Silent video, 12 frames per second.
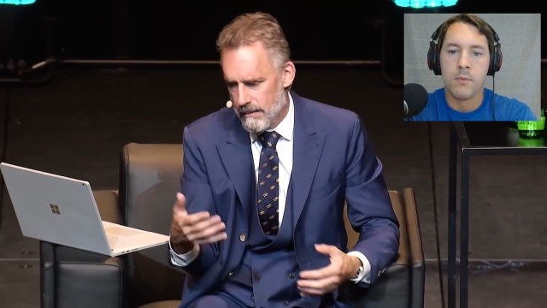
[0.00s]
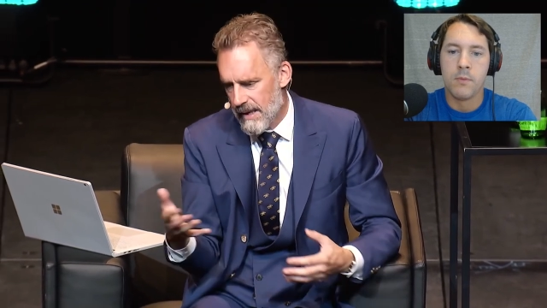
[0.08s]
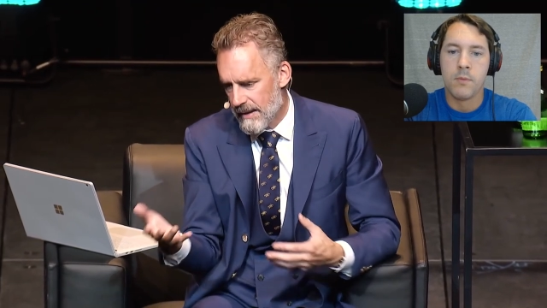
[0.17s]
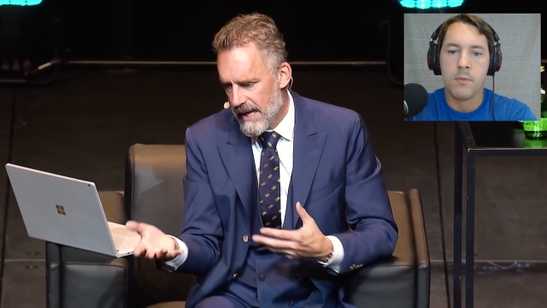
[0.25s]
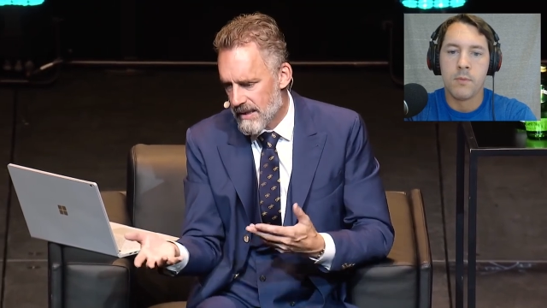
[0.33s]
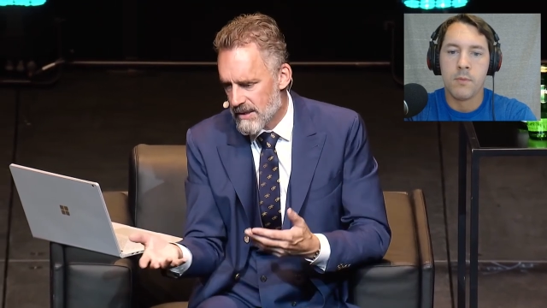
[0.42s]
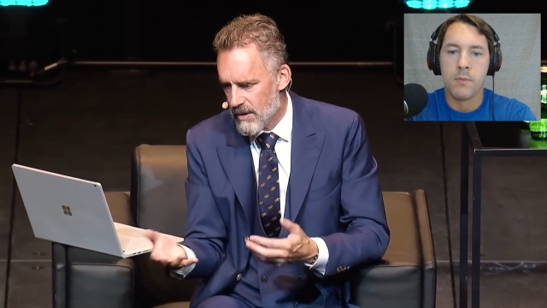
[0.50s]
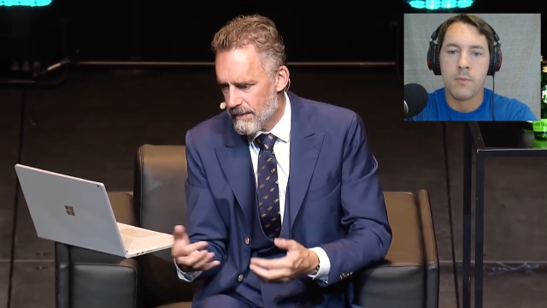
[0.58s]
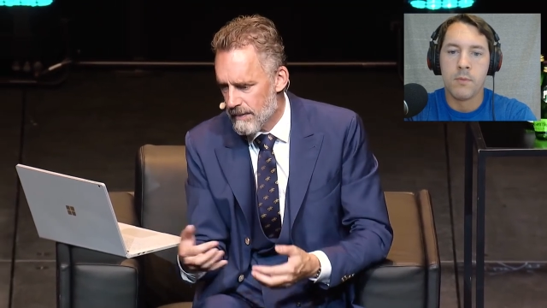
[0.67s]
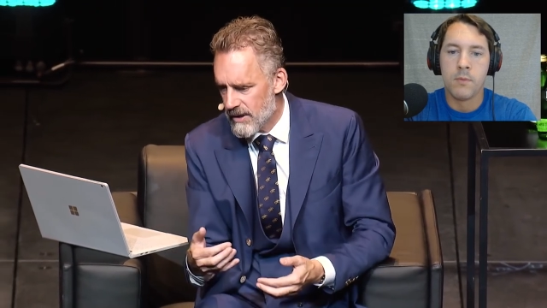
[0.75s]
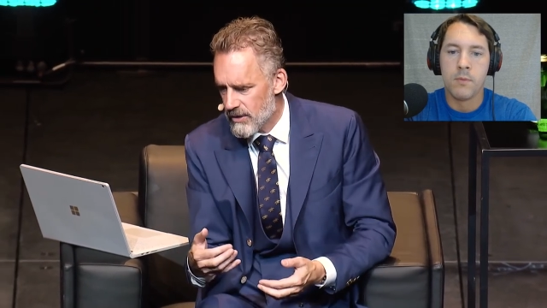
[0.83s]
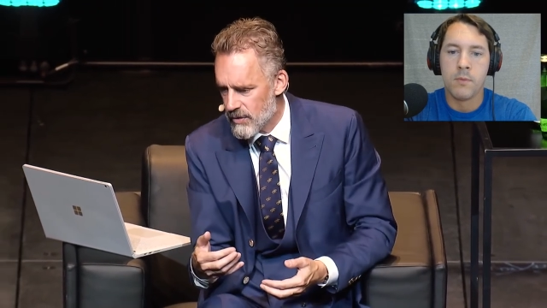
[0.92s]
Speaker 1: and that's got
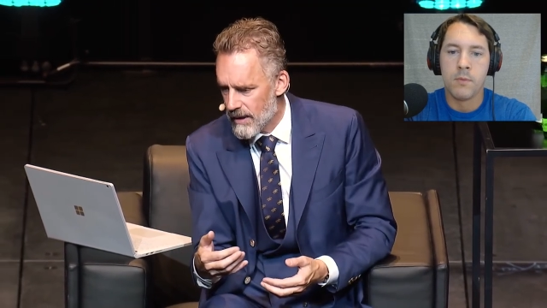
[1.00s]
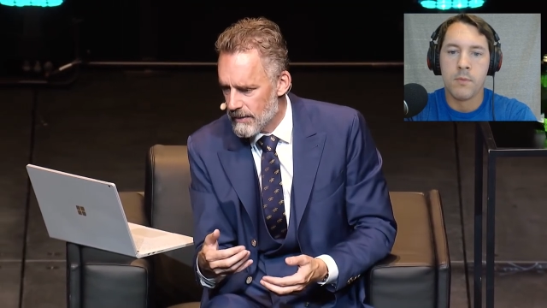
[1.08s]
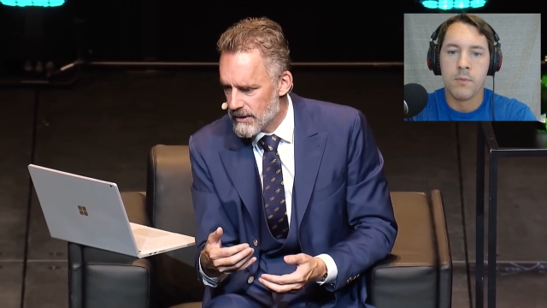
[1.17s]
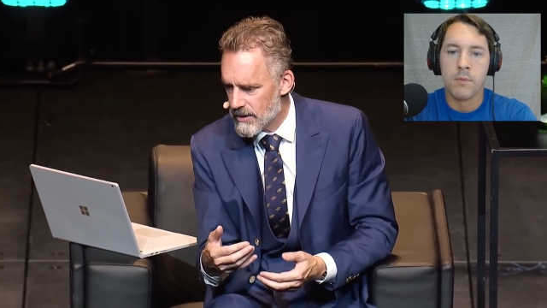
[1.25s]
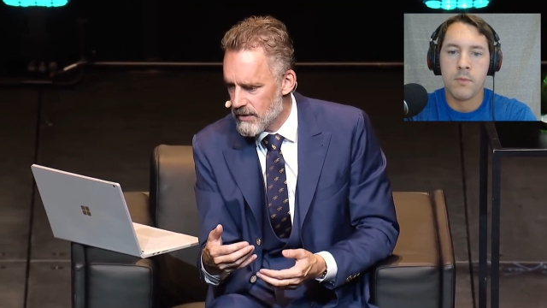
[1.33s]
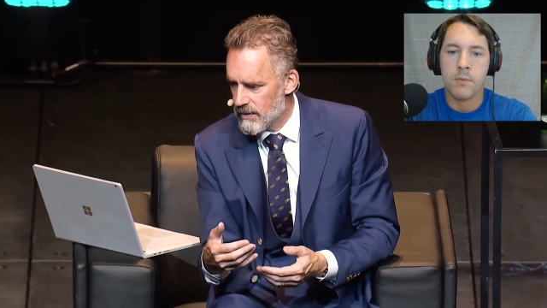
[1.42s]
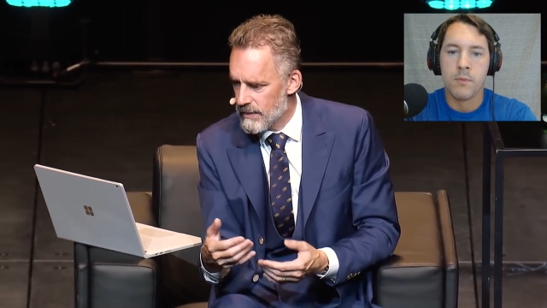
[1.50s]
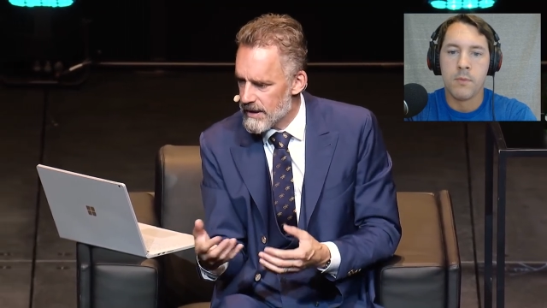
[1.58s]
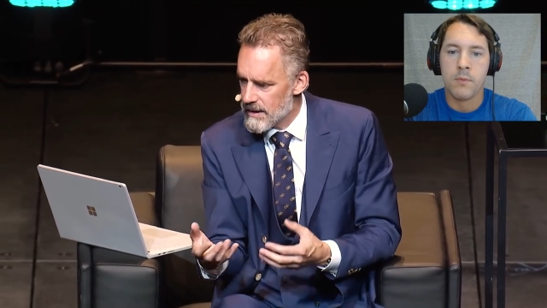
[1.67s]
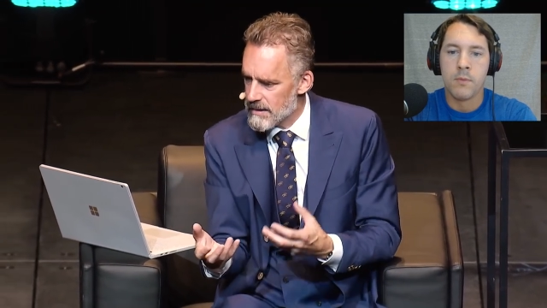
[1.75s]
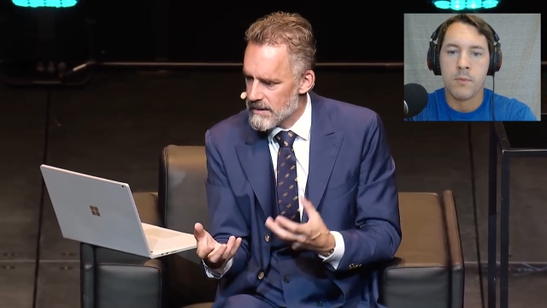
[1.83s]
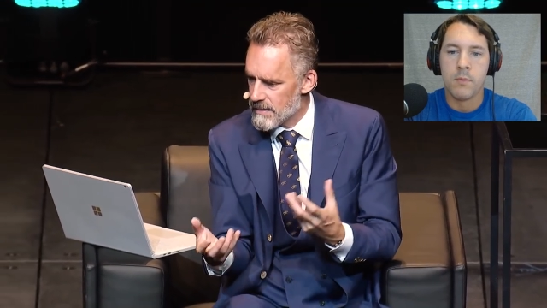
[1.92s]
me in trouble too,
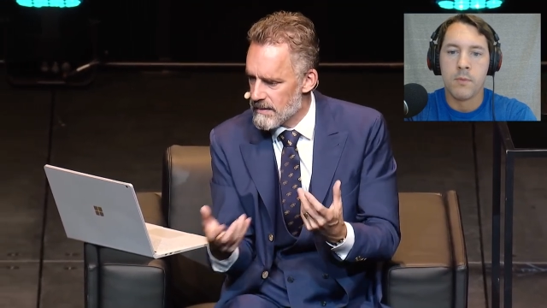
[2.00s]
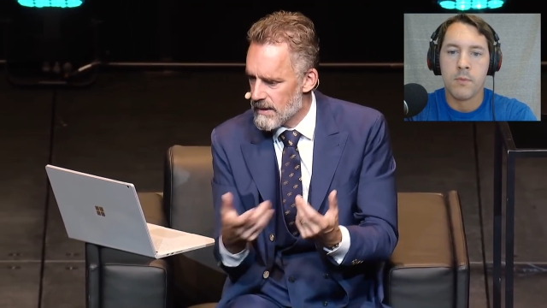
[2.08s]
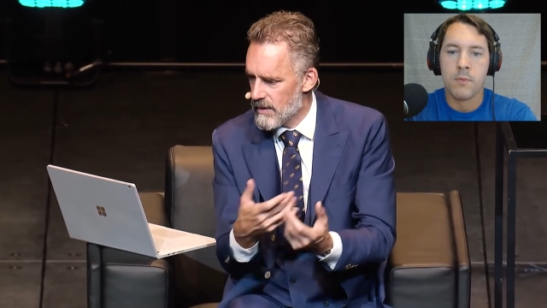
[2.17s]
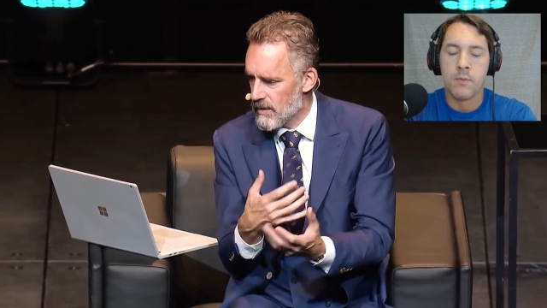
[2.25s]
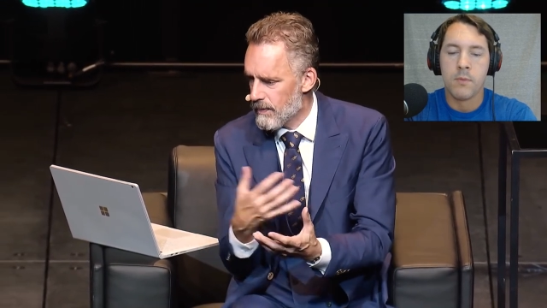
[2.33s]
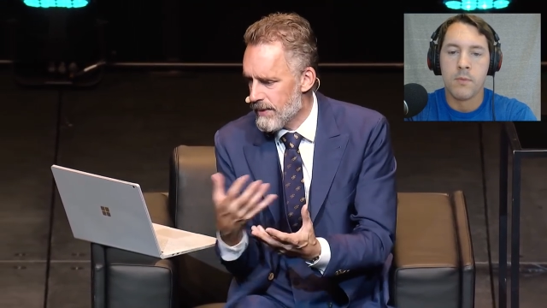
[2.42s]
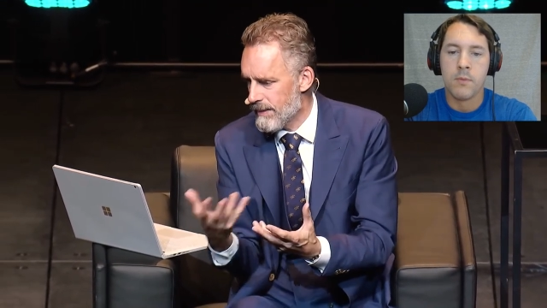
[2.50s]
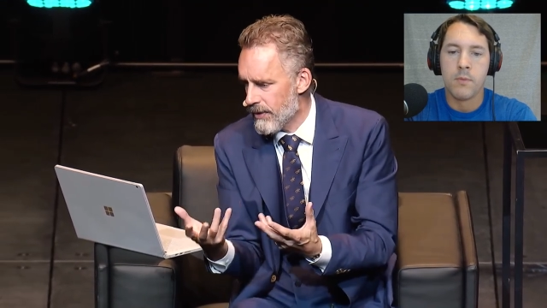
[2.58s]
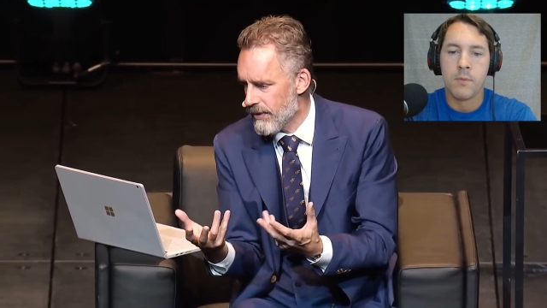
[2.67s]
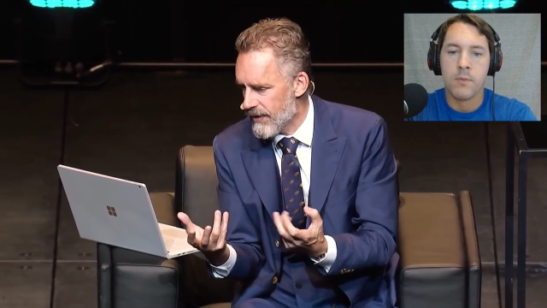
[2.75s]
because, you know, people